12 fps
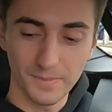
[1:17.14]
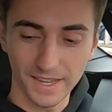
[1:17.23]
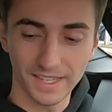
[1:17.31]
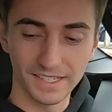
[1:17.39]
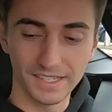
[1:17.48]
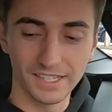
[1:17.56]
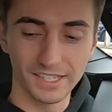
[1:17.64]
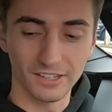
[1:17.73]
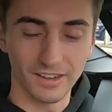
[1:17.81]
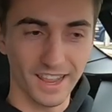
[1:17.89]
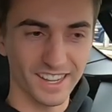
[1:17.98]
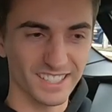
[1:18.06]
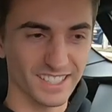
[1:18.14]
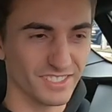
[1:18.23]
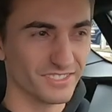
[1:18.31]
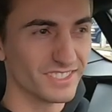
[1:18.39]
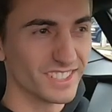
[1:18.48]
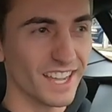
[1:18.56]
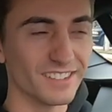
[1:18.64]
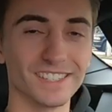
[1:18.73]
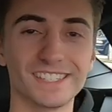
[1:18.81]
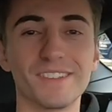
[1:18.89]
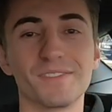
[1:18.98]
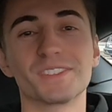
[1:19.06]
back into gear and it just sounds
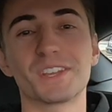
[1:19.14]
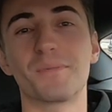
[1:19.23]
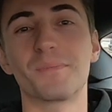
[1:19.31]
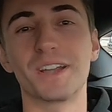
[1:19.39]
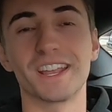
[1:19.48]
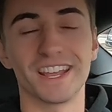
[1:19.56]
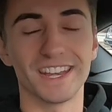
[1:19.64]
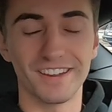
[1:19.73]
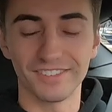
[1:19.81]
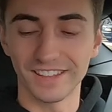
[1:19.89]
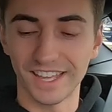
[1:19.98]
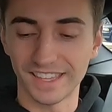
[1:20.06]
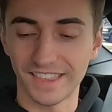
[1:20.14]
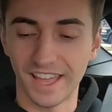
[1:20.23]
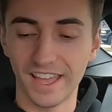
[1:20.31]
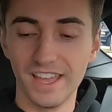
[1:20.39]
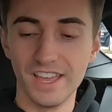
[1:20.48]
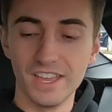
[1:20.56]
like something's gonna break. I never like that.